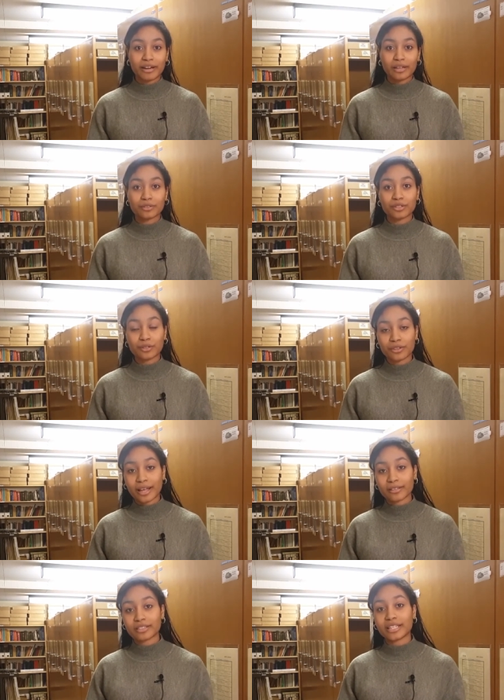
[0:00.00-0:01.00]
around
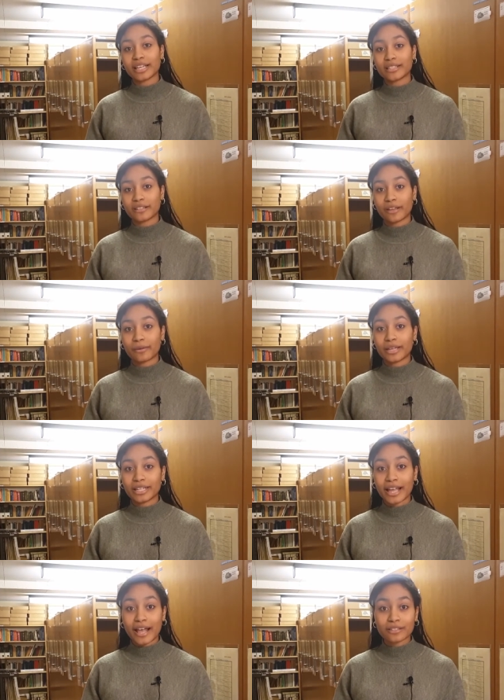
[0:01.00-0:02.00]
2,000 years ago
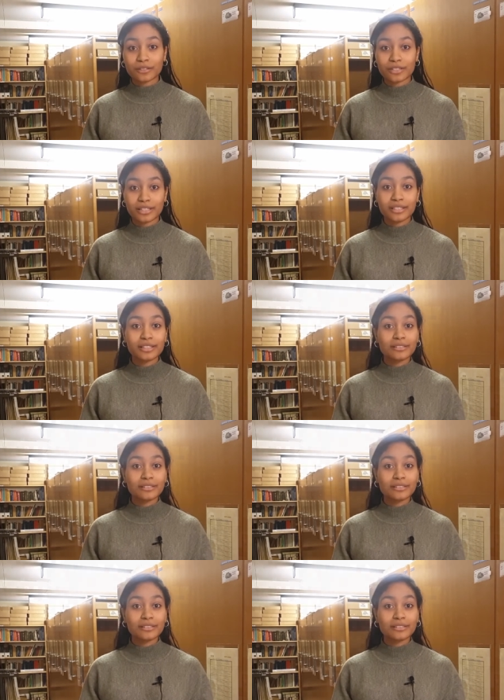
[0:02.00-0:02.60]
in Castleton.